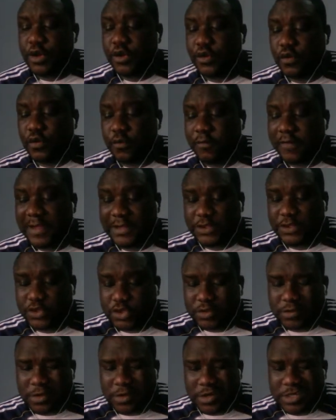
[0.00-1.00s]

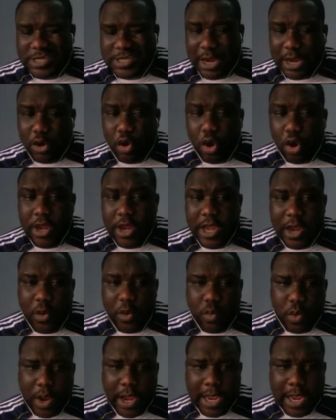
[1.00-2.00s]
Juventus, because they are going
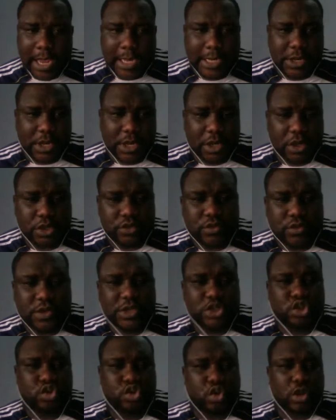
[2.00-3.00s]
away and you're not
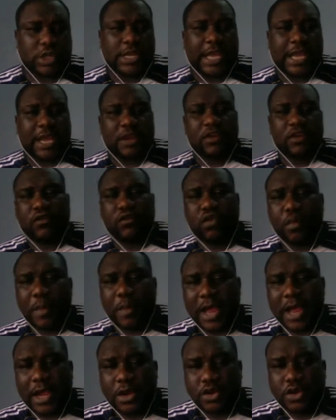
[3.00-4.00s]
really sure the kind of
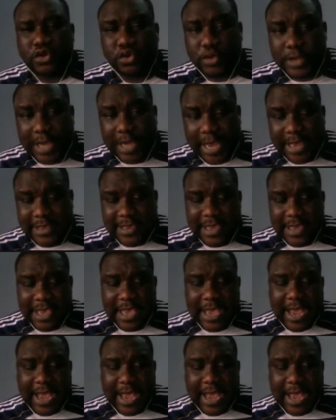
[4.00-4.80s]
Roma you're going to get.